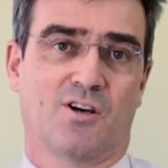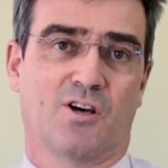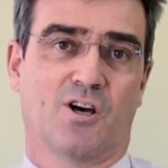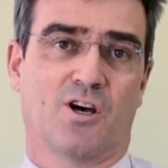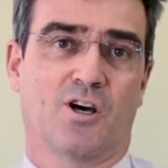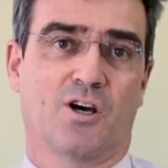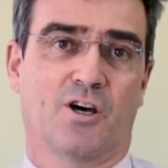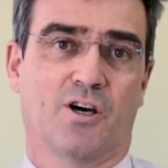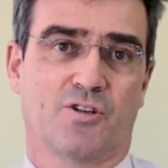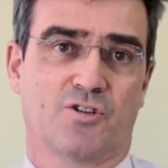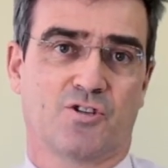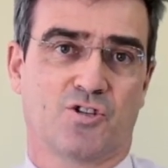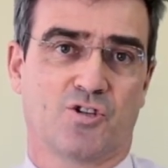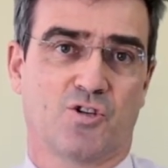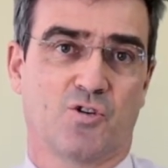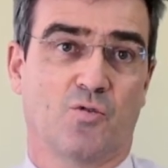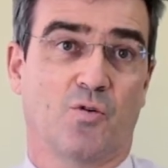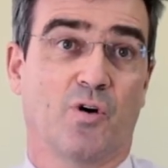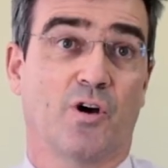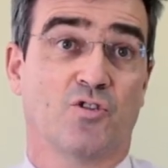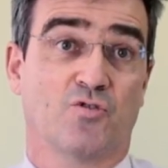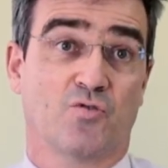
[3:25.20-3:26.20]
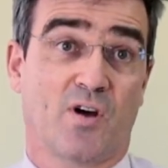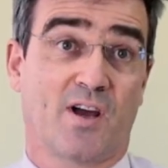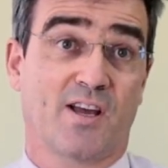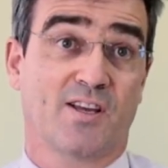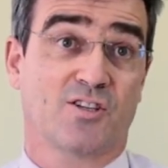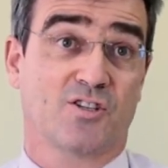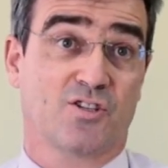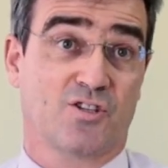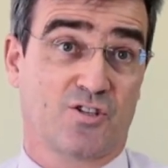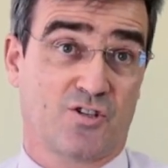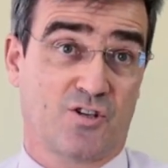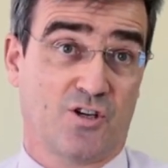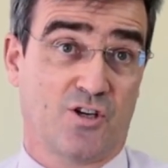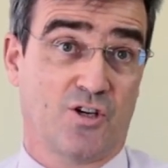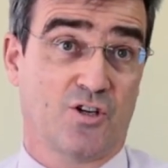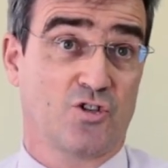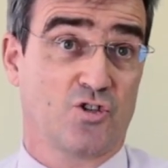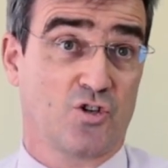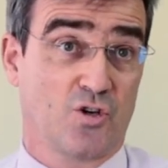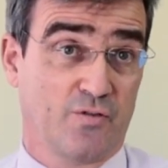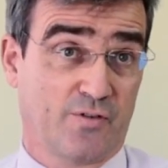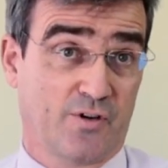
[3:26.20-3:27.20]
to address
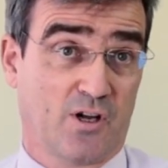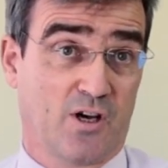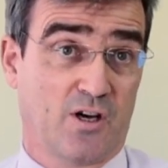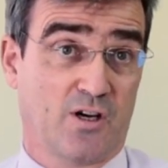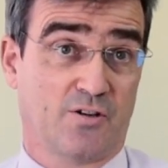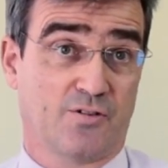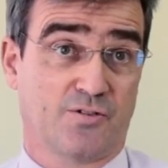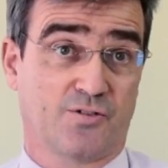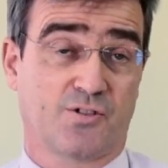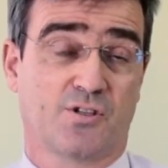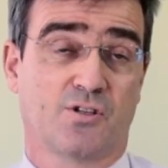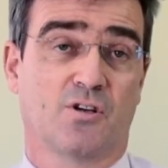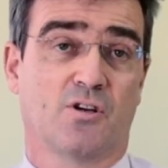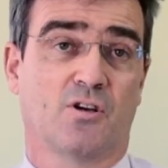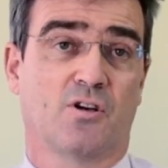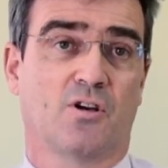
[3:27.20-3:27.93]
juveniles,